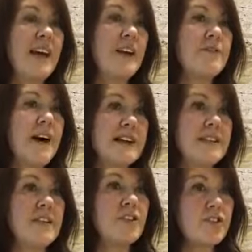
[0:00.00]
In fact,
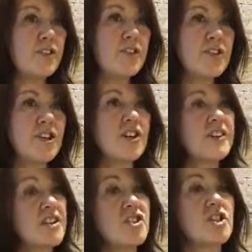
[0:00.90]
in the 3rd year,
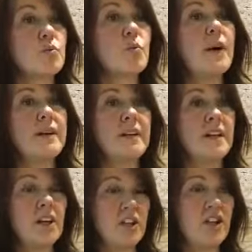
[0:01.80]
there's just one
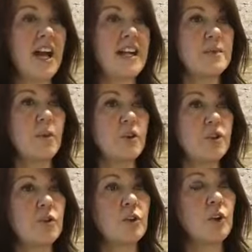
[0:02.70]
shared
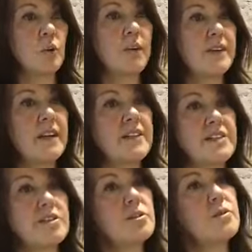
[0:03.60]
module with the other
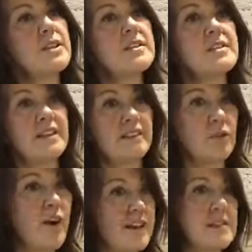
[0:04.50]
students, and the
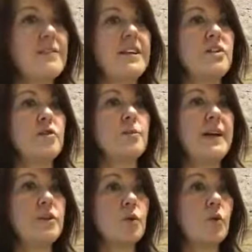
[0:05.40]
rest of it you
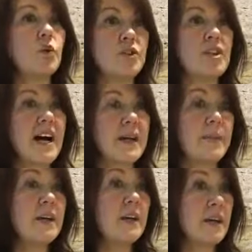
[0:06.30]
spend all your
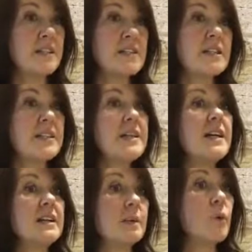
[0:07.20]
time
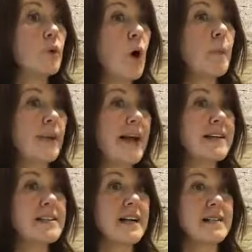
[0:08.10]
studying the more
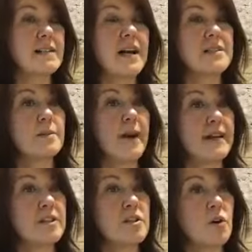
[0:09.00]
complex
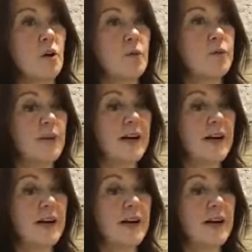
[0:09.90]
aspects of